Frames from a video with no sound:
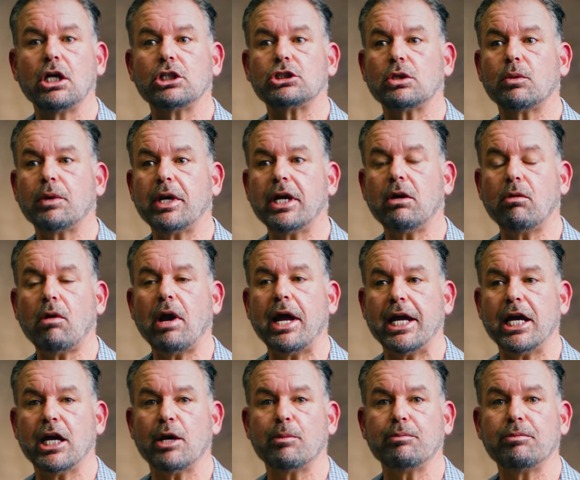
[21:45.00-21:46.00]
So here I
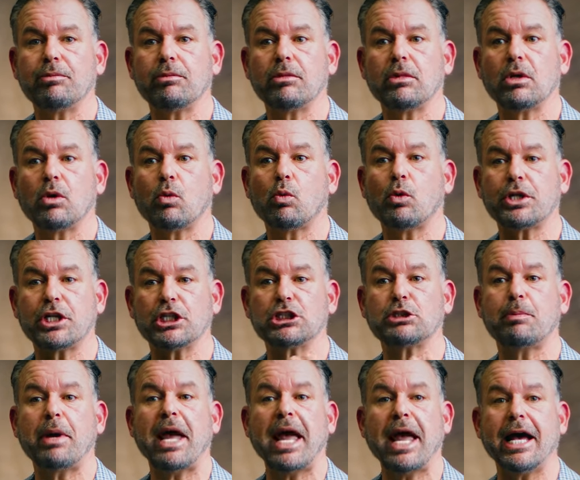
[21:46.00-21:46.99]
am with
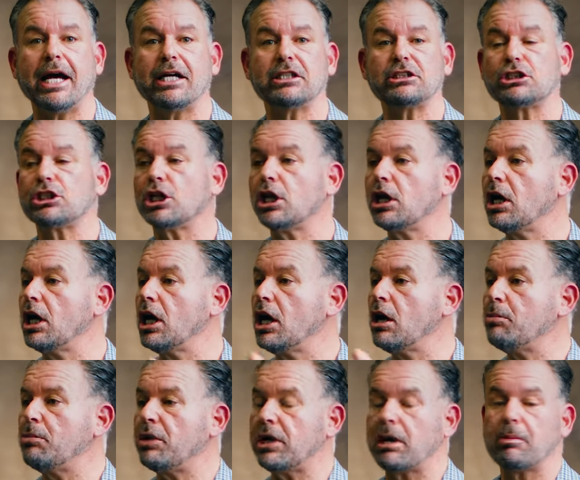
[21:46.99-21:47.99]
this past,
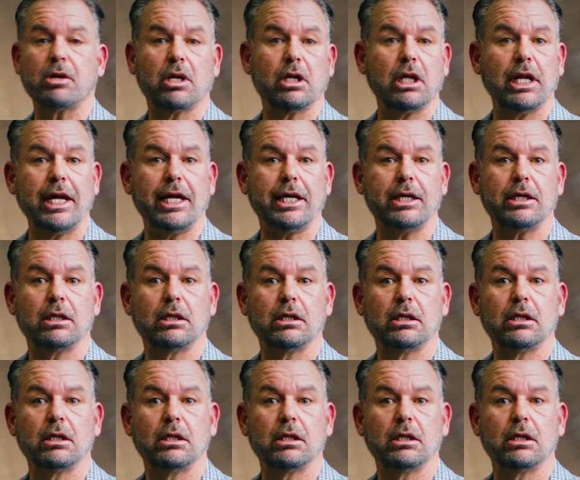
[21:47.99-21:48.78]
but I'm clean.